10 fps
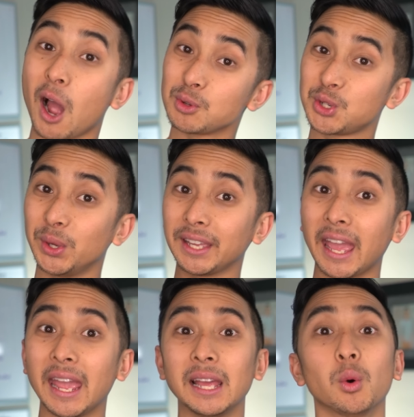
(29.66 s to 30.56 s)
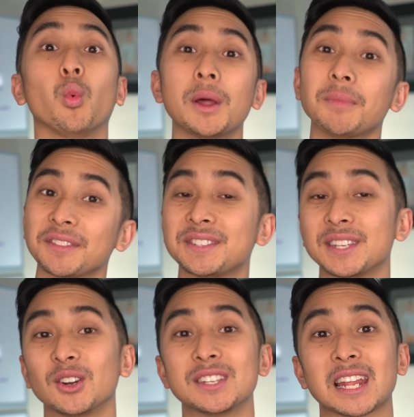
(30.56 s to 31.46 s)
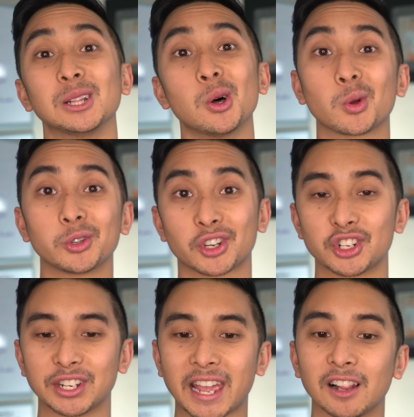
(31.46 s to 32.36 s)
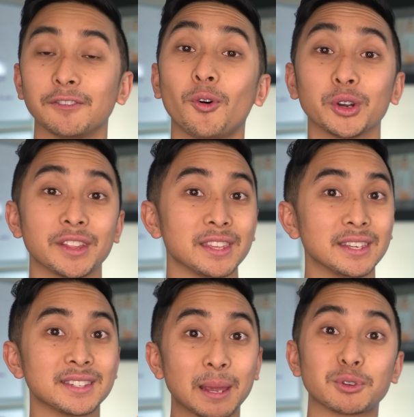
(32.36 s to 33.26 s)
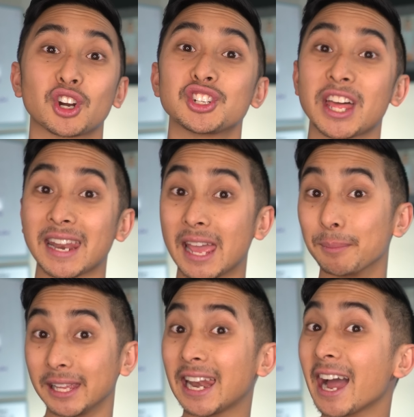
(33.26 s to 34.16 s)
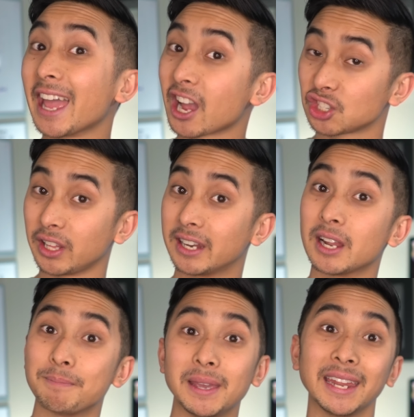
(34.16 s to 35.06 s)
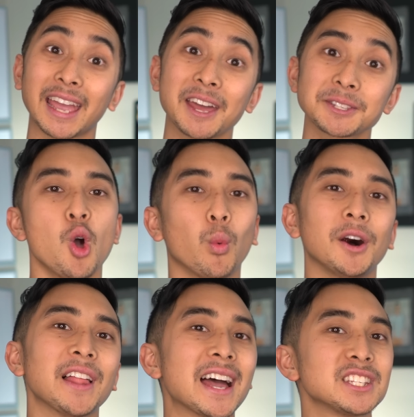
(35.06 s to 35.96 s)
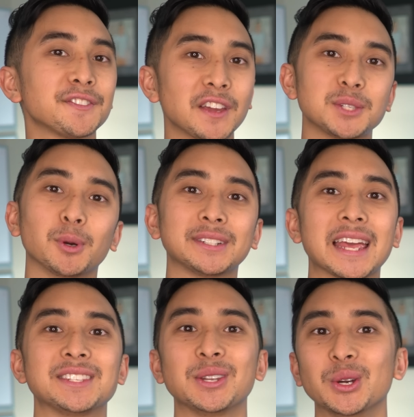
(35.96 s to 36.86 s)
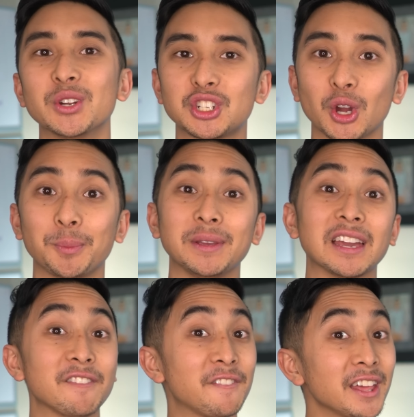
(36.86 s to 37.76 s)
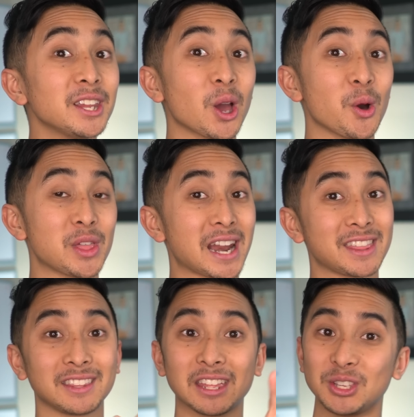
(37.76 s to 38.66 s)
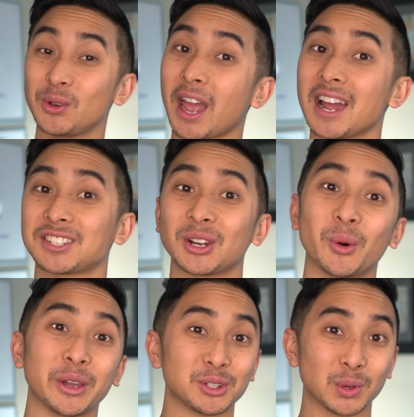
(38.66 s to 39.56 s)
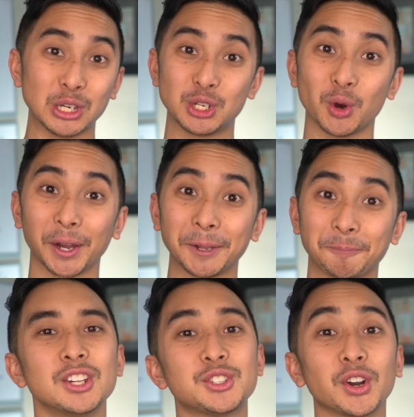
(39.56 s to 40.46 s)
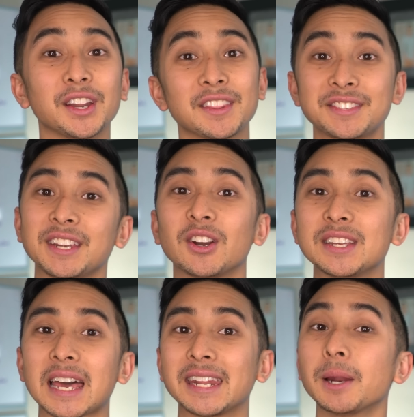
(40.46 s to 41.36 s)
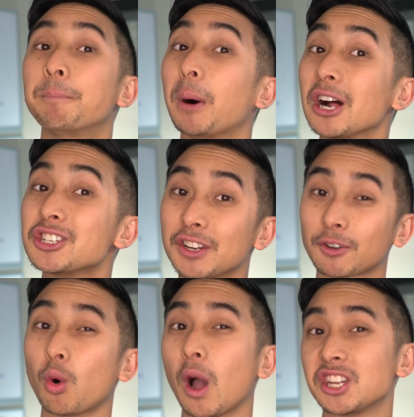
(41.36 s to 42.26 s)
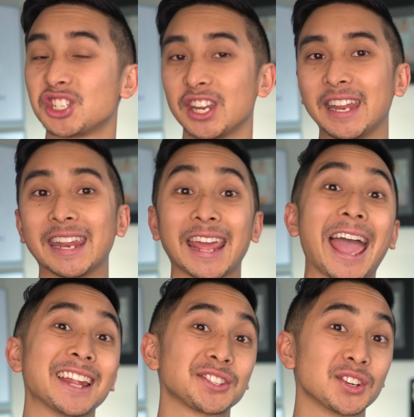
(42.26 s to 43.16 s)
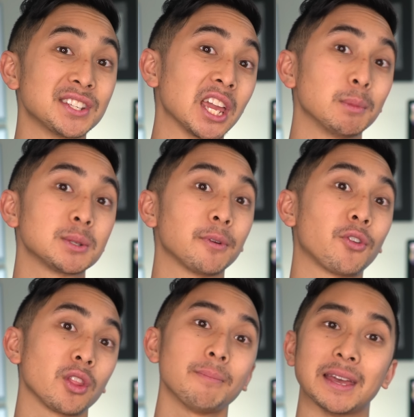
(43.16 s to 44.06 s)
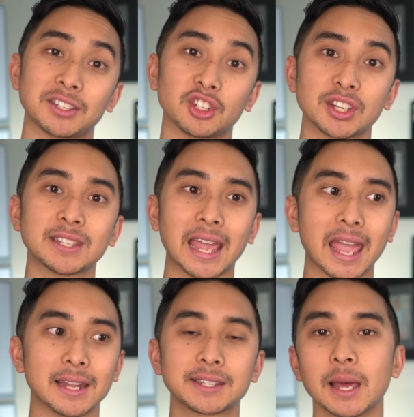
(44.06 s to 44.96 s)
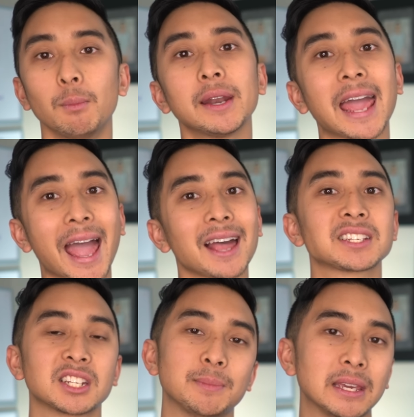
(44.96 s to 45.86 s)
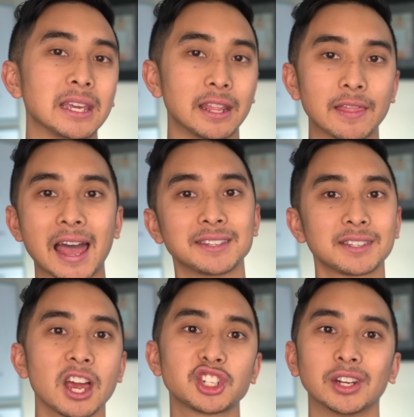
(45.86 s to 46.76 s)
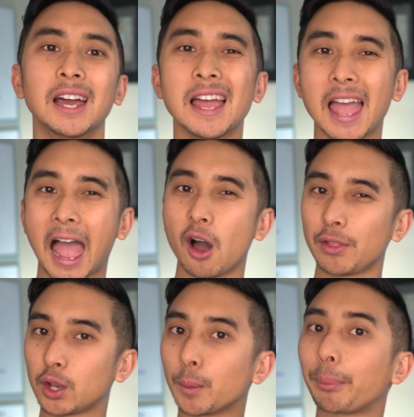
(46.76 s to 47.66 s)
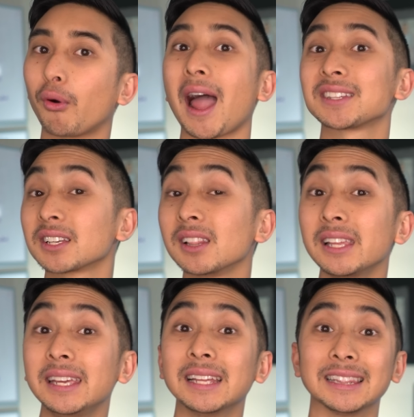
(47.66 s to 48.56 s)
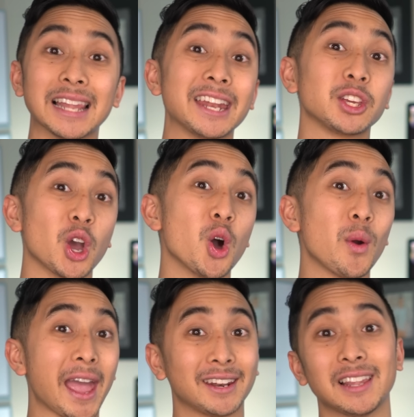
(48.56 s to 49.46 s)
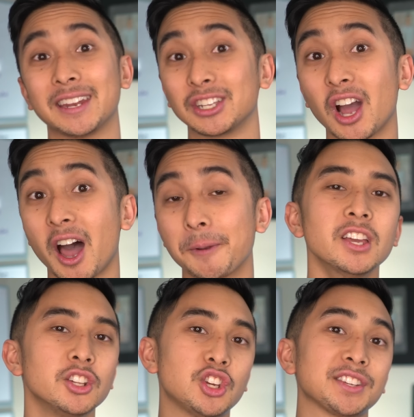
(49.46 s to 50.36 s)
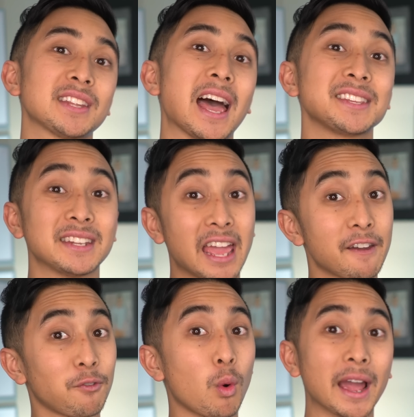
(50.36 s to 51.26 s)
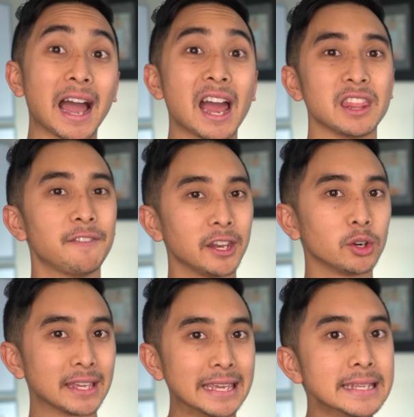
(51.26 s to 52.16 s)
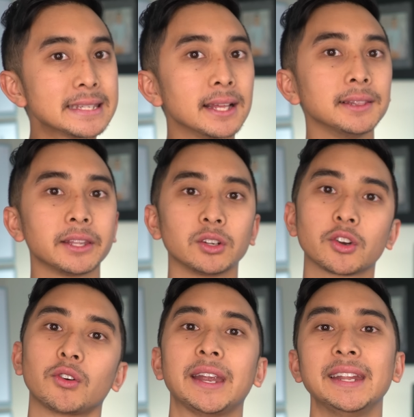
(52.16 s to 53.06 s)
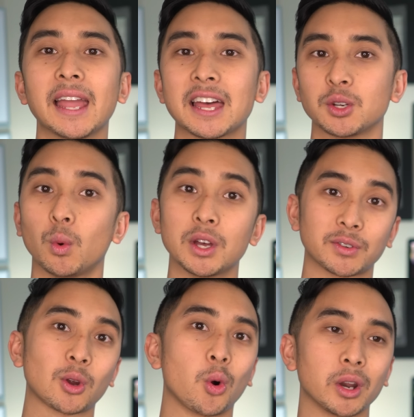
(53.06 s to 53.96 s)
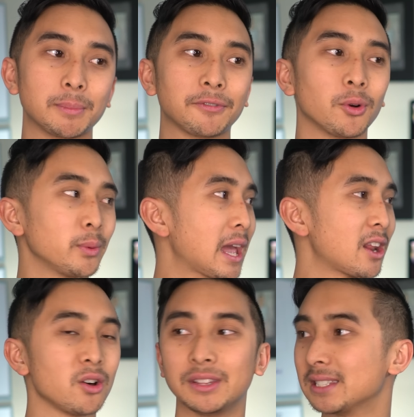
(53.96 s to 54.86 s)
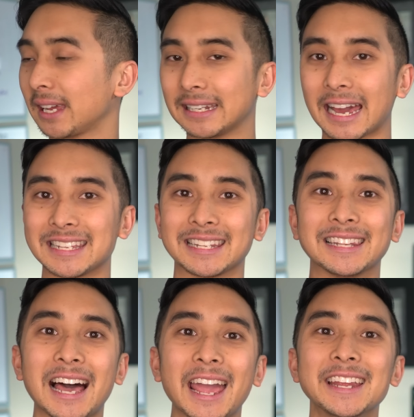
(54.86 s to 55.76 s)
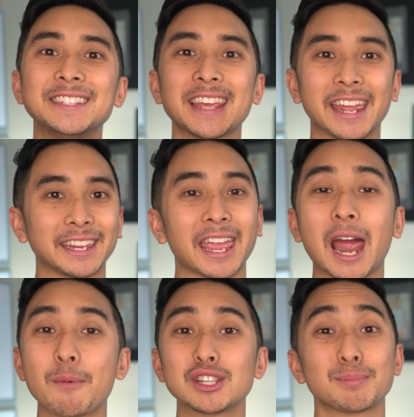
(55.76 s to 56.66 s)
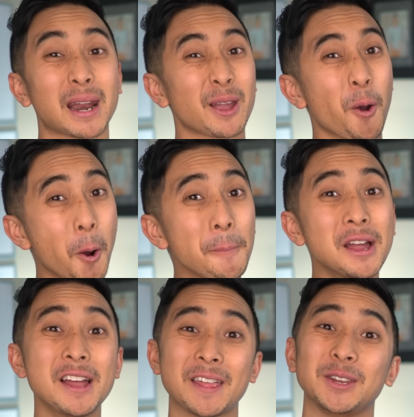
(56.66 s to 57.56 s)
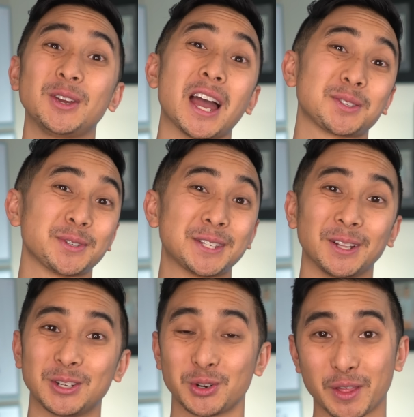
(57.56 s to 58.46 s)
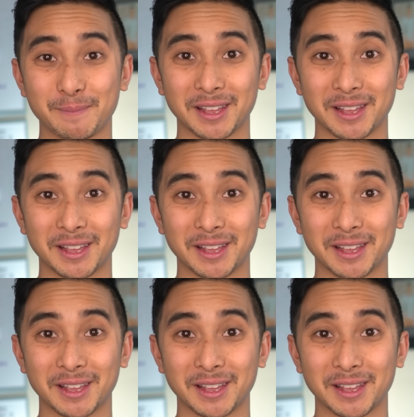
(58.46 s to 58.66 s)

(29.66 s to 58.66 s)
I was doing a one month series at a local church in California, the same church that Emily and I actually ended up meeting at. Well, as Facebook tends to do, it showed me a video that I think that you guys are going to enjoy. During the series, I did a bunch of question and answer segments before the messages, and someone asked me in that session how they could practically let go and let God. Just as an FYI, the video is a little grainy as it was recorded before we had all these like nice lights and cameras, but I hope that you guys will still enjoy the